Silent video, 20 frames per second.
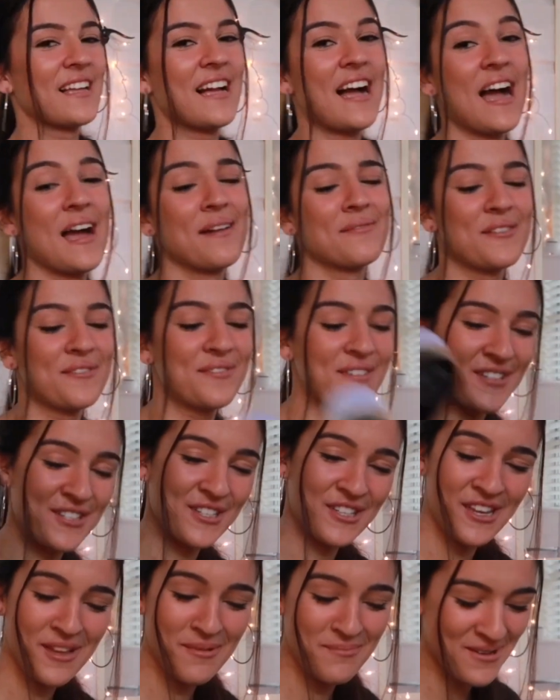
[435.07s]
I'm
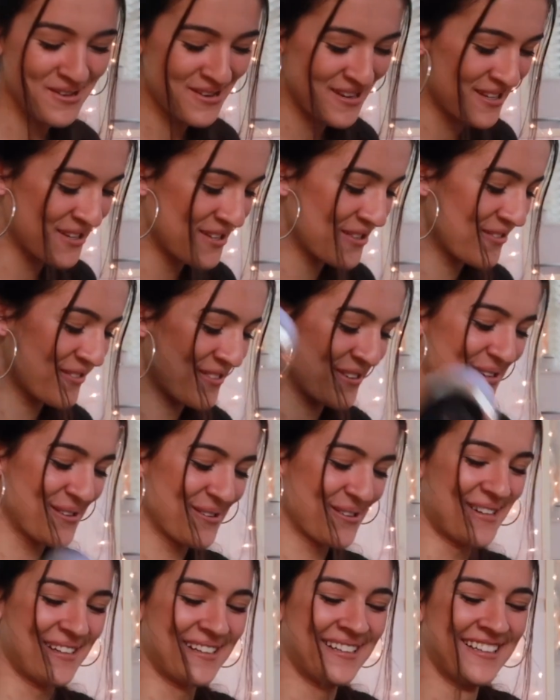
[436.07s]
officially a beauty
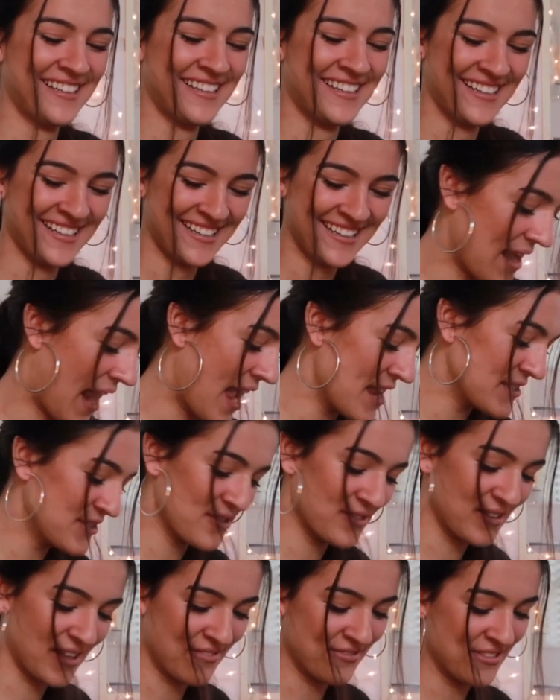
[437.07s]
guru. I
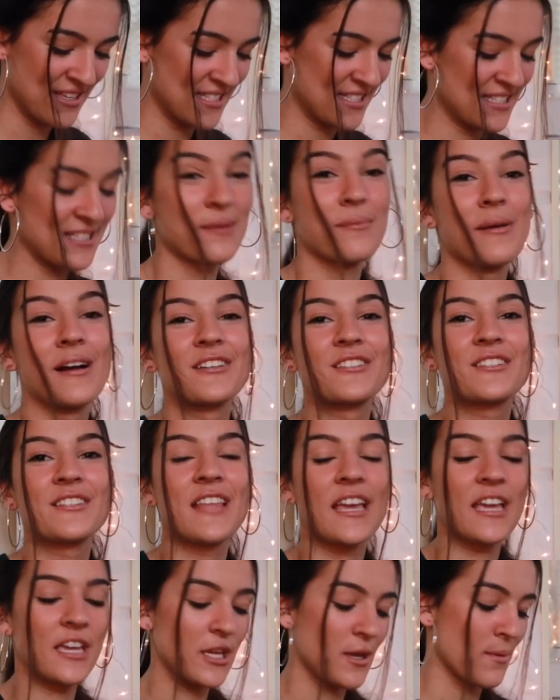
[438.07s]
do love these so much.
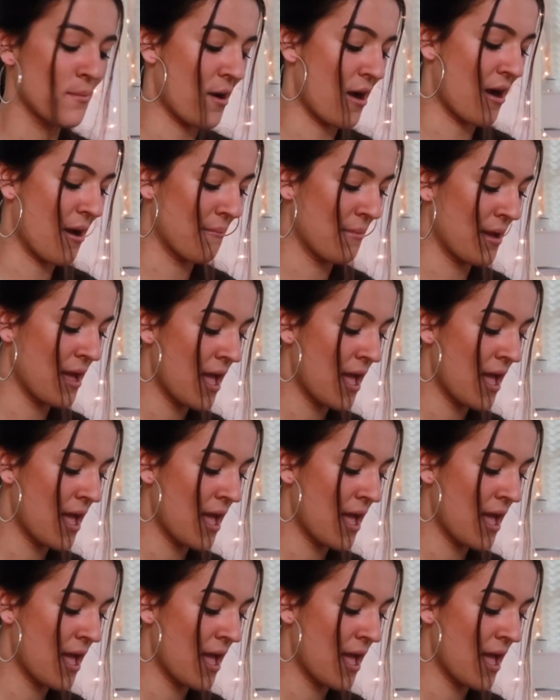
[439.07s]
Thank you, Mom.